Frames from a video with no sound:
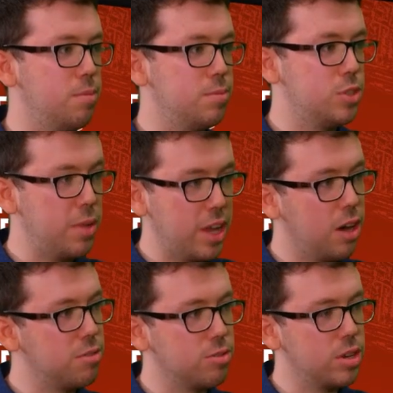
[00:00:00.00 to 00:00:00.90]
make
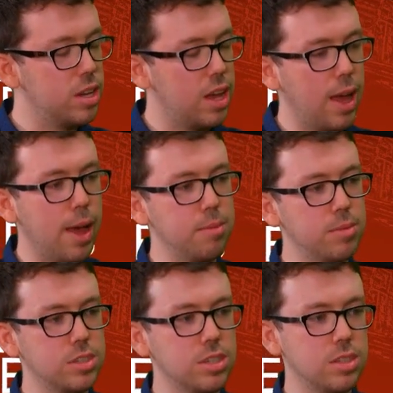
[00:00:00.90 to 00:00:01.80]
up for it
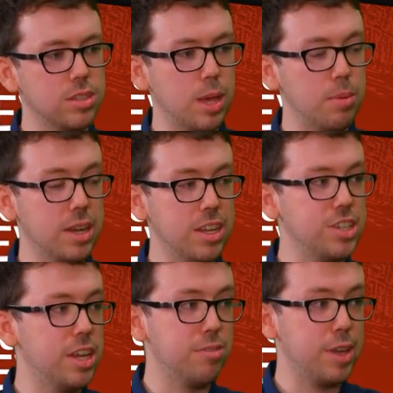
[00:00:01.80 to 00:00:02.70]
and to keep a clean
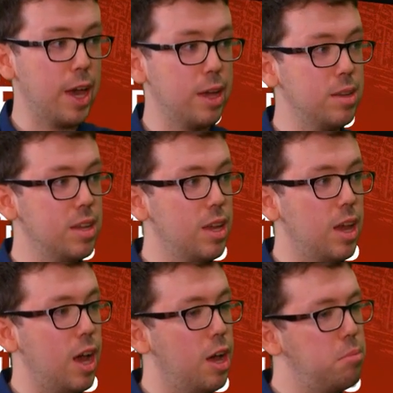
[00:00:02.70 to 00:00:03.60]
sheet if he can.
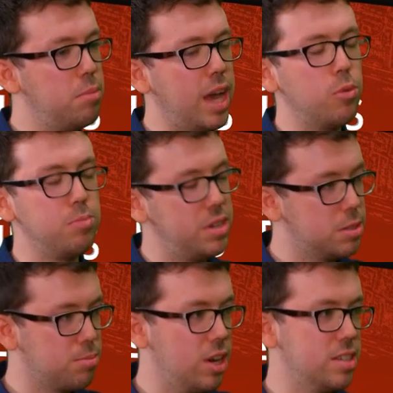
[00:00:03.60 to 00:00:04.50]
But yeah, I wouldn't be
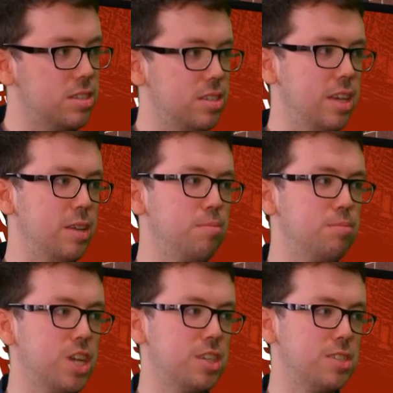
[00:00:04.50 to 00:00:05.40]
surprised to see
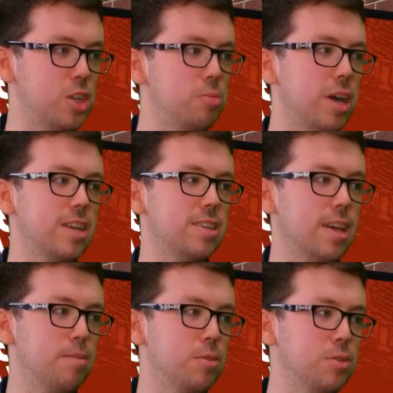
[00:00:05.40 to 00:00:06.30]
Jason Steele back in
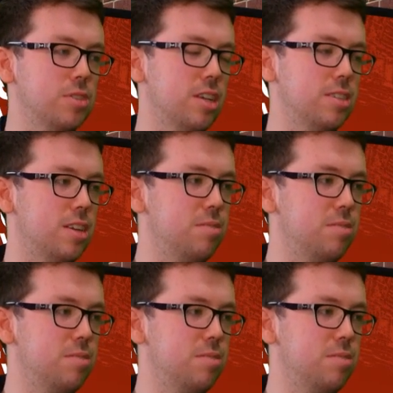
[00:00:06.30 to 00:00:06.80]
net on Saturday.